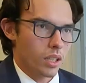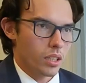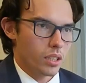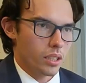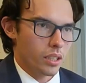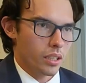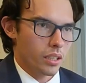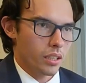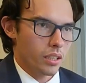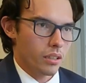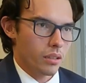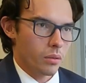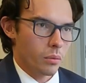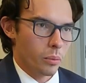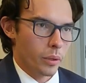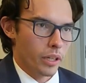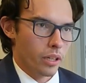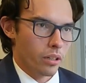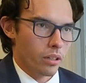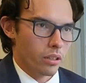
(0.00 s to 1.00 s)
Is it
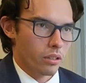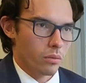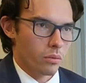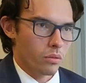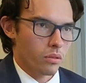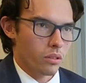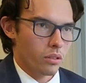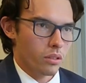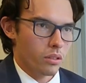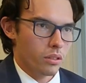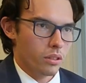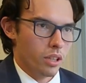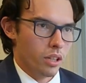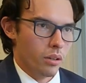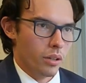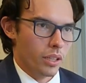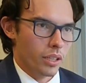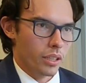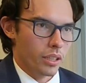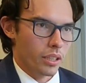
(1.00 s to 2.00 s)
weird
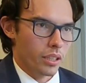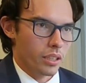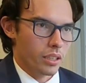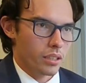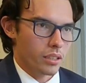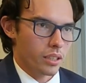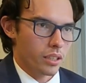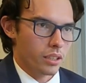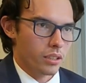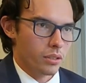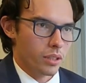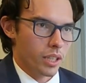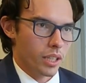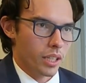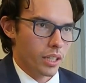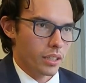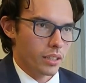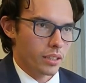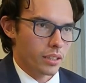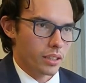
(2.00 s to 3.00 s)
knowing things that you
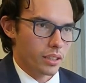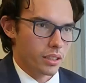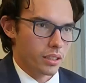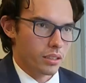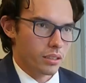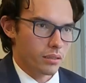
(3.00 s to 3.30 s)
can't see?